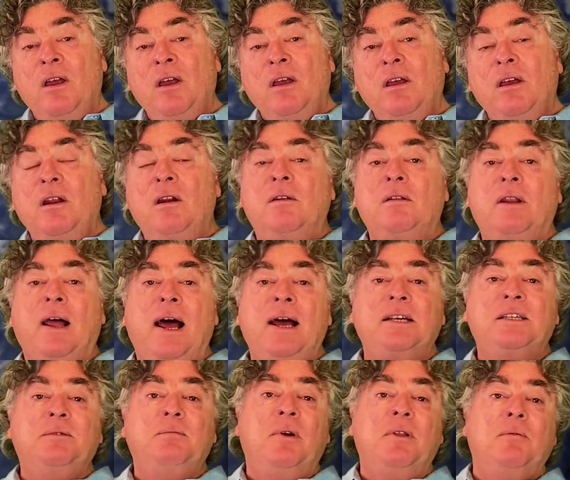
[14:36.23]
you know,
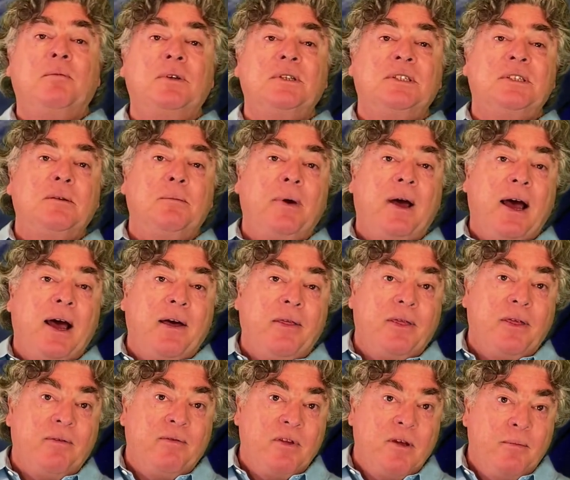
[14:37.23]
last month was the
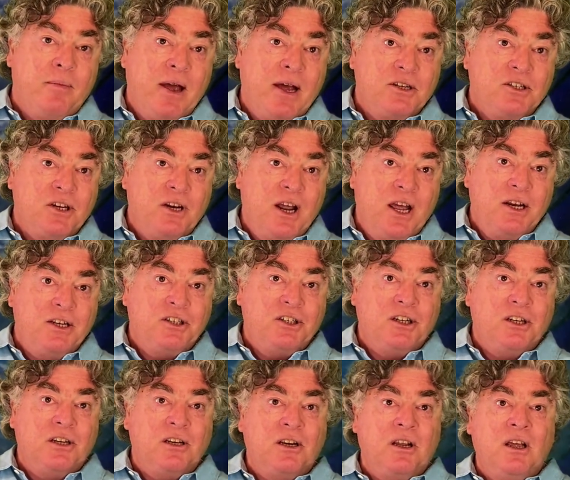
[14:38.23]
path of the
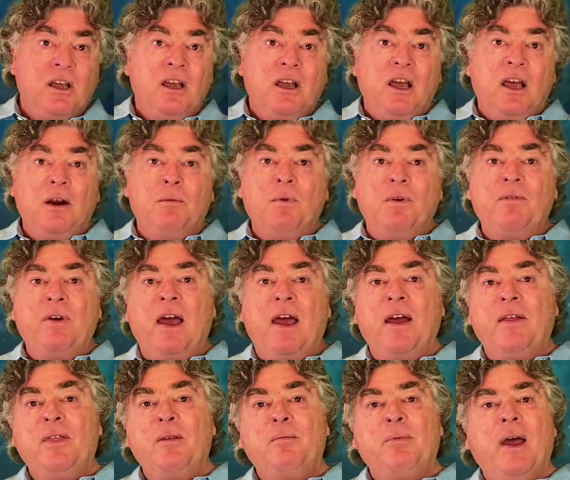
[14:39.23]
imagination, and we've
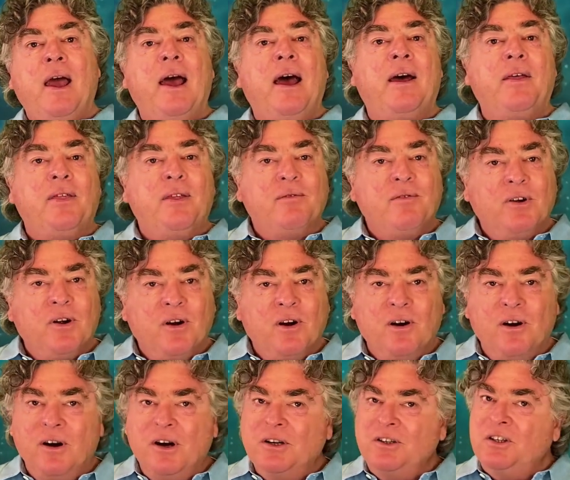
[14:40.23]
had the path of
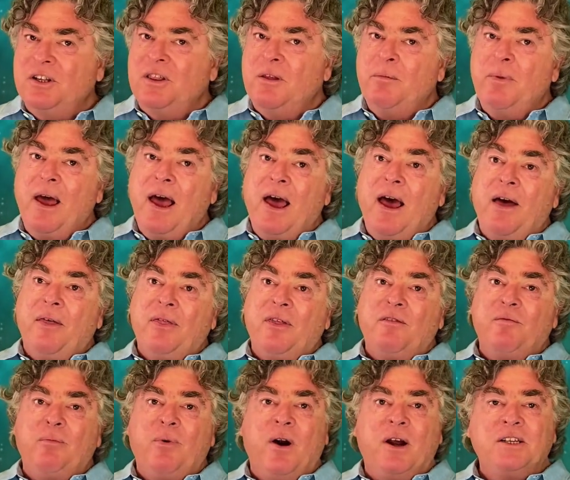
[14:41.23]
courage and the path
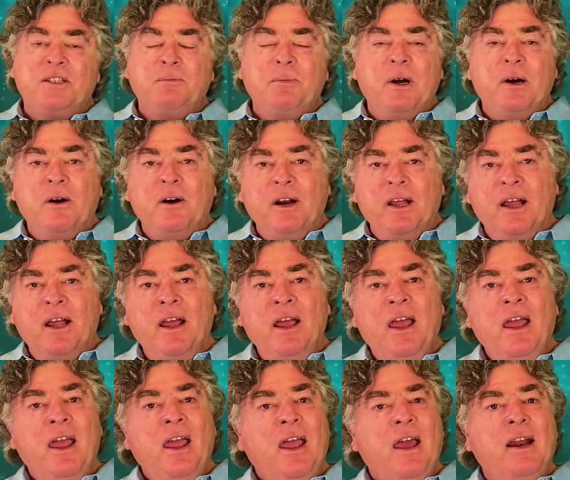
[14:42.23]
of prosperity.
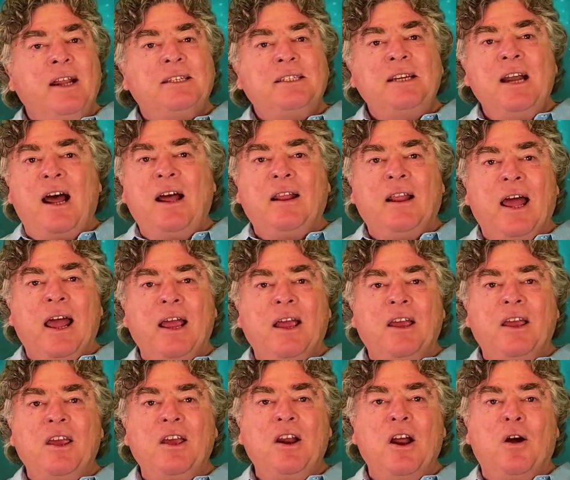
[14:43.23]
And it's not
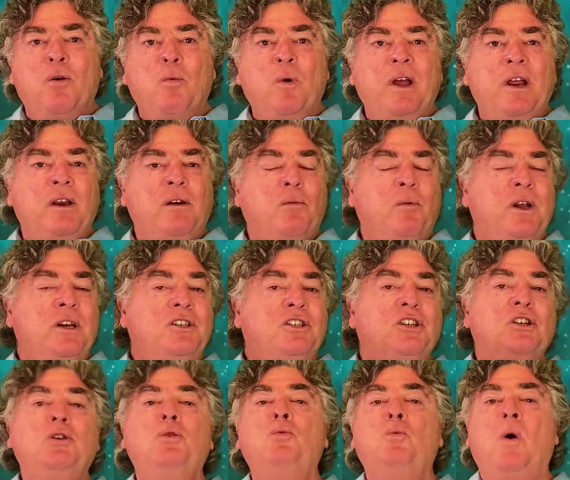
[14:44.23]
like, you know, we
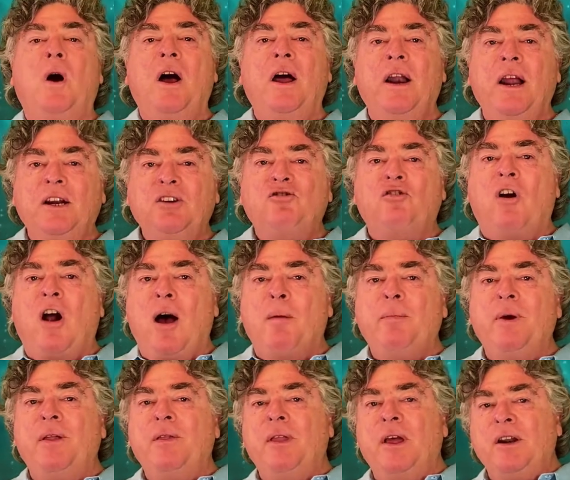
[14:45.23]
do one and
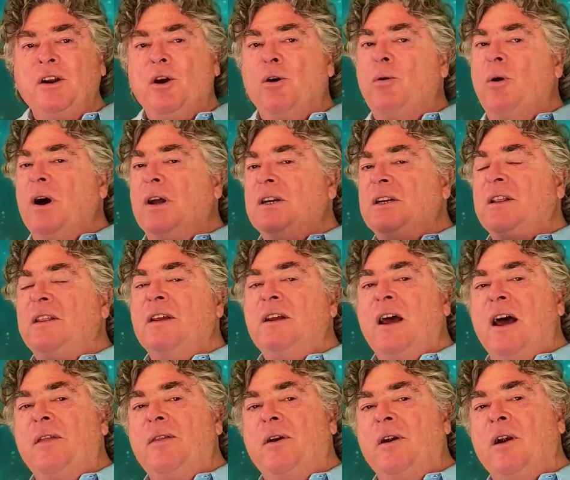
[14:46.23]
drop it and then go on to the
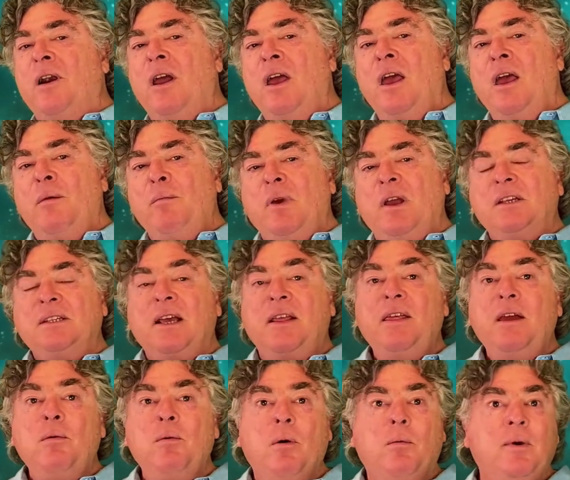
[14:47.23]
other, because I
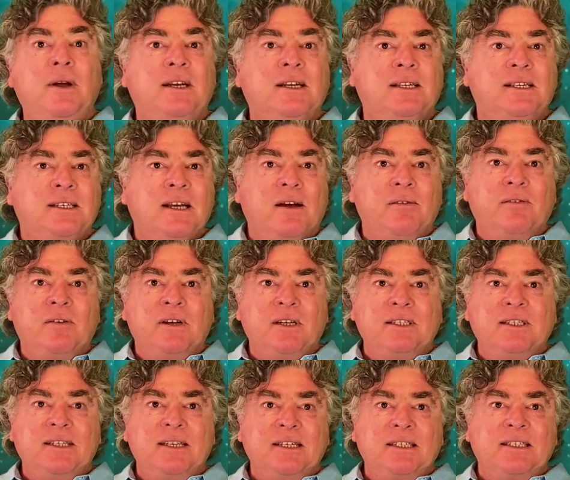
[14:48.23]
think what we discover
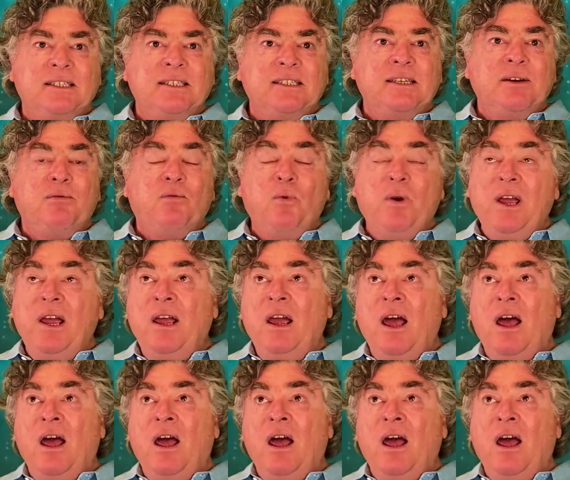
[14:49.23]
is this, is if we